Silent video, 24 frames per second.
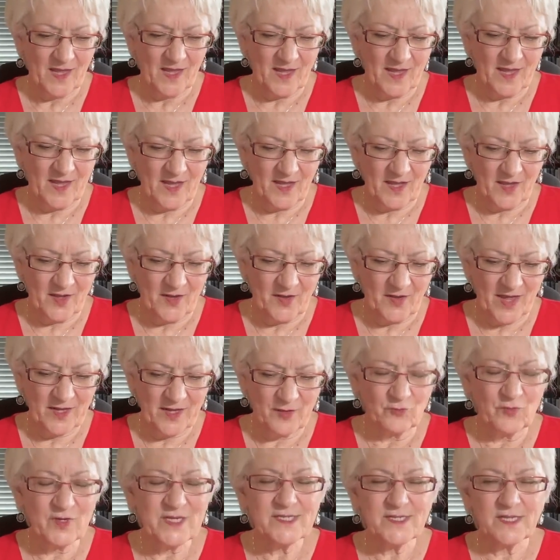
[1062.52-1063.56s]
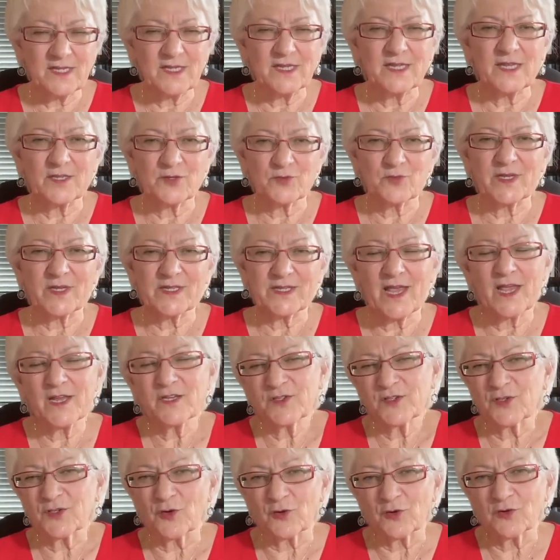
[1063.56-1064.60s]
Uh, and we see this with
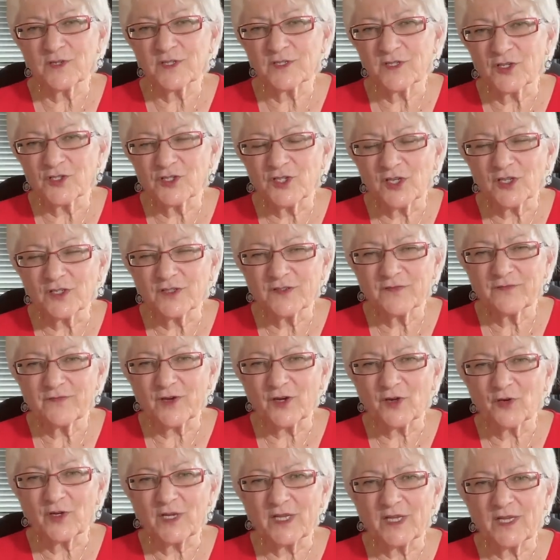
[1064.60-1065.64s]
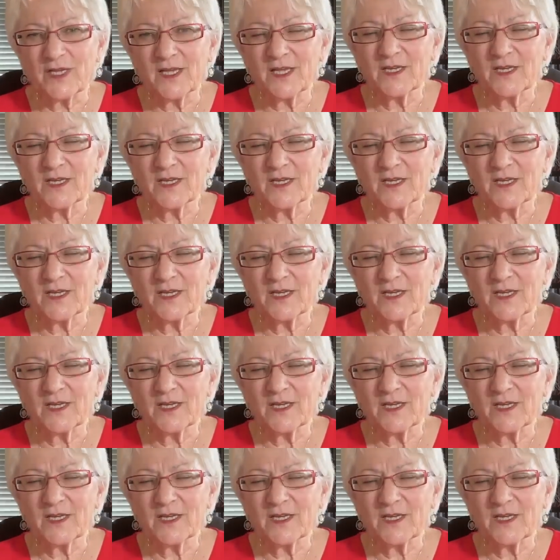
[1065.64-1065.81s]
Esther as a just very